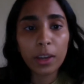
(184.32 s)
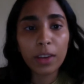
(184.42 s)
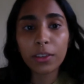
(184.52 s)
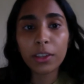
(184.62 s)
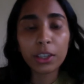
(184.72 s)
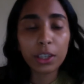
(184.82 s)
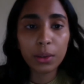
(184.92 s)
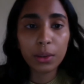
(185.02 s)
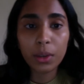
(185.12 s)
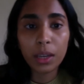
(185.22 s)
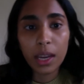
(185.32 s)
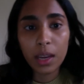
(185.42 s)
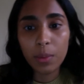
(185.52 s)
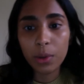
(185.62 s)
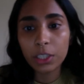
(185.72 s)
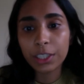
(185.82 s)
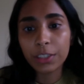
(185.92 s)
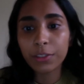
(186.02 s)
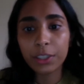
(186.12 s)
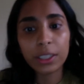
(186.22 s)
having a Q&A portion
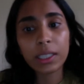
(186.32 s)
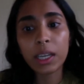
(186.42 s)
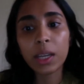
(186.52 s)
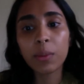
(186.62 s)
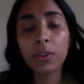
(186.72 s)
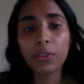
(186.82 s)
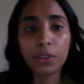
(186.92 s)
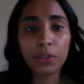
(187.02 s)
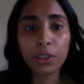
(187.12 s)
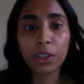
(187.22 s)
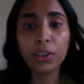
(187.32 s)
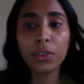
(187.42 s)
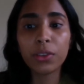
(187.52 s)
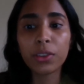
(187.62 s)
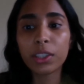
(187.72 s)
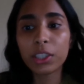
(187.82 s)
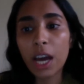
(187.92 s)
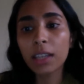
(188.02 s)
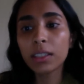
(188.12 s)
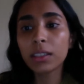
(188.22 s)
for today, but feel free to use the
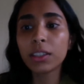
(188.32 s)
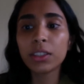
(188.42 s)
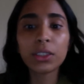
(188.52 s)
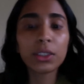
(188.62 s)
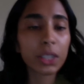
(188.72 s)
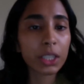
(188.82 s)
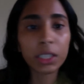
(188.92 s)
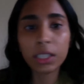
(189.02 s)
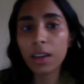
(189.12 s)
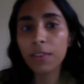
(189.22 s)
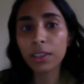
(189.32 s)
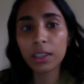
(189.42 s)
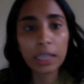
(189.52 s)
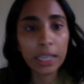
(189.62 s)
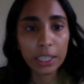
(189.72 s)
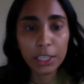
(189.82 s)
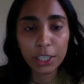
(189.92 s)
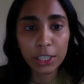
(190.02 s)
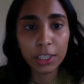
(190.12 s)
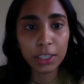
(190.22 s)
chat to introduce yourself and engage
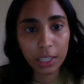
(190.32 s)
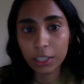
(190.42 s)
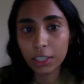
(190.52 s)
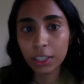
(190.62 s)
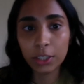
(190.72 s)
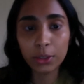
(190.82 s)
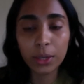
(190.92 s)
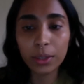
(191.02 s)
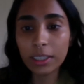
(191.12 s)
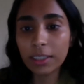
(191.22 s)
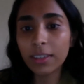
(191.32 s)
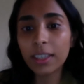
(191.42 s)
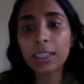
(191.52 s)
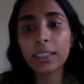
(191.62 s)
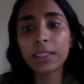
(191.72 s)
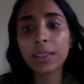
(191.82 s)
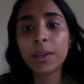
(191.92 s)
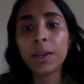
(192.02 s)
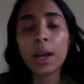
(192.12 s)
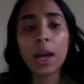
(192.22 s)
in discussion throughout the event.
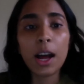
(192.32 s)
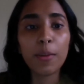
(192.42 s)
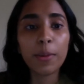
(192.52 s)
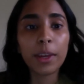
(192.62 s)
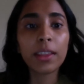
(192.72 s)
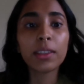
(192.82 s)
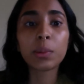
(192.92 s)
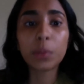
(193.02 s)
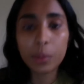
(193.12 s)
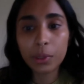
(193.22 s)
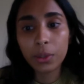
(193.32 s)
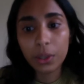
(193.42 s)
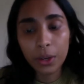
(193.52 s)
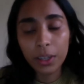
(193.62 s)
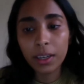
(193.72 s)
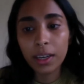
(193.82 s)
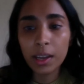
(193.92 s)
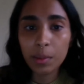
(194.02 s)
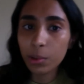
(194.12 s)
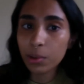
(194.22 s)
And this will be recorded
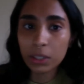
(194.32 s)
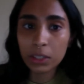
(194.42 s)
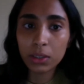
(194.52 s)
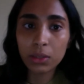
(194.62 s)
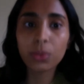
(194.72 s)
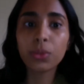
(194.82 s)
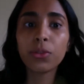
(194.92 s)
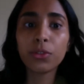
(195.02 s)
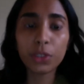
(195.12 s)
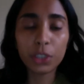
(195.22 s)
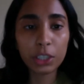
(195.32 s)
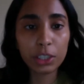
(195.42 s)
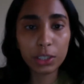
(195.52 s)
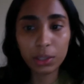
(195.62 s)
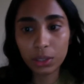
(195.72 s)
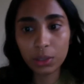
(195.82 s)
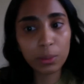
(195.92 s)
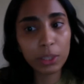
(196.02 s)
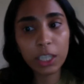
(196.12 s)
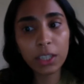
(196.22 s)
and posted to FoodShare's YouTube
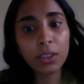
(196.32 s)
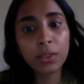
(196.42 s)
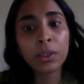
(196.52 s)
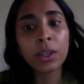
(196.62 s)
channel